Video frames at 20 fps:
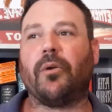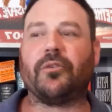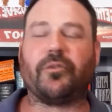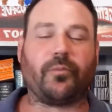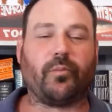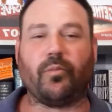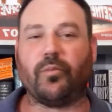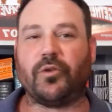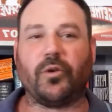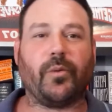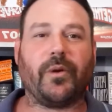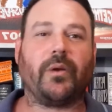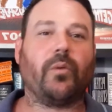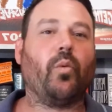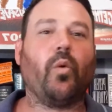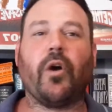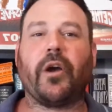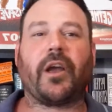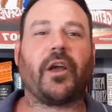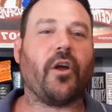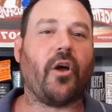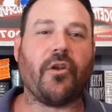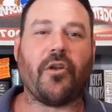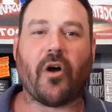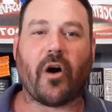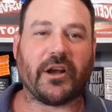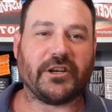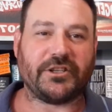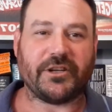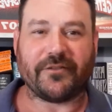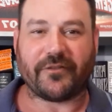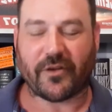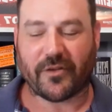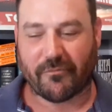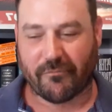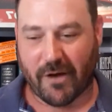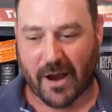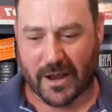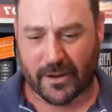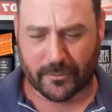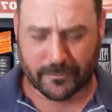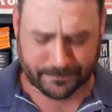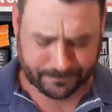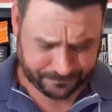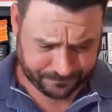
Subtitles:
was working on night shift on the rail.